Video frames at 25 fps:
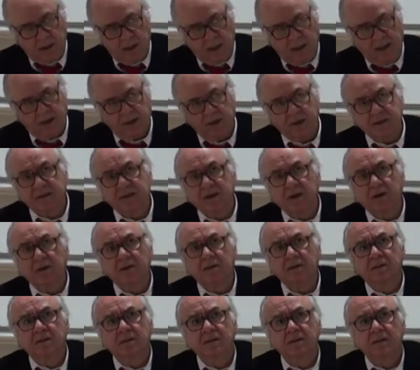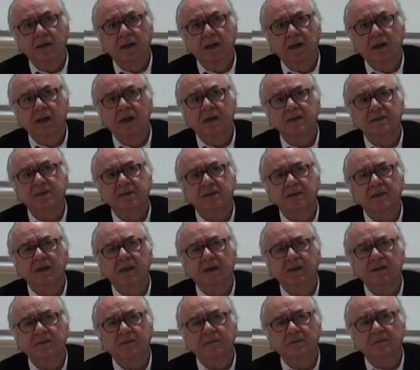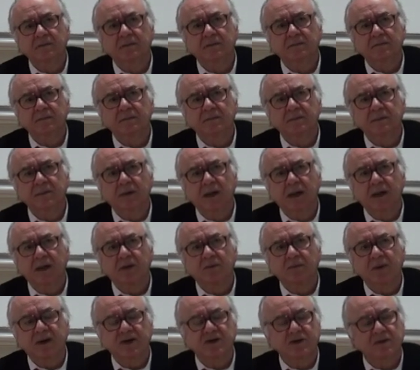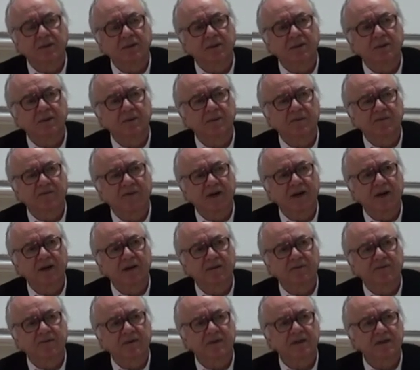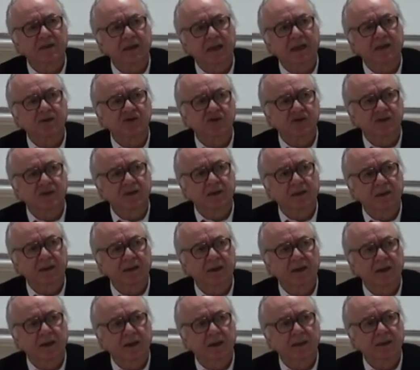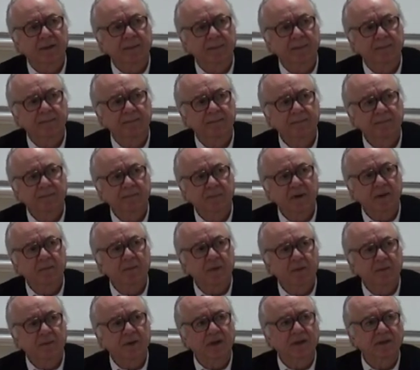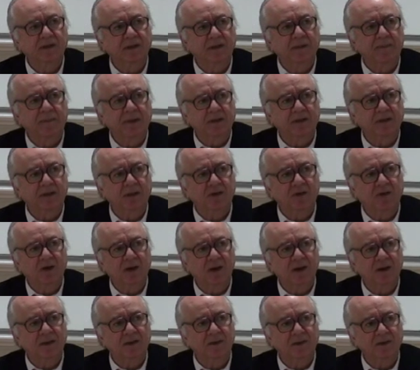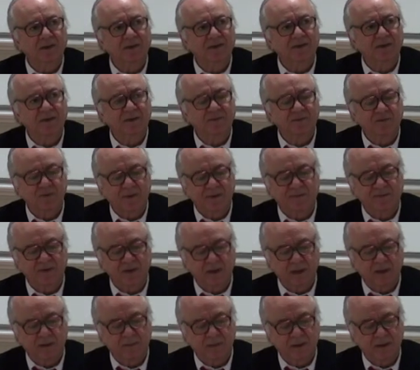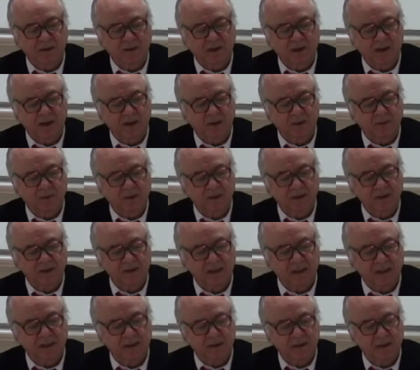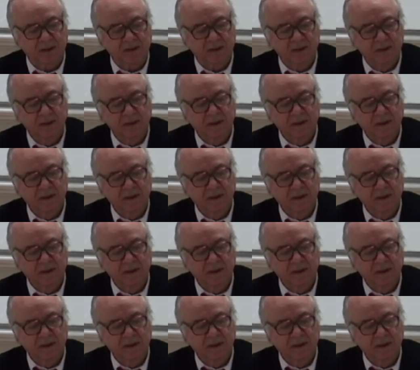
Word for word: I also ask a, a question in the very first lecture here, probably in the debate at the end, or if we have time at the end, we'll discuss it.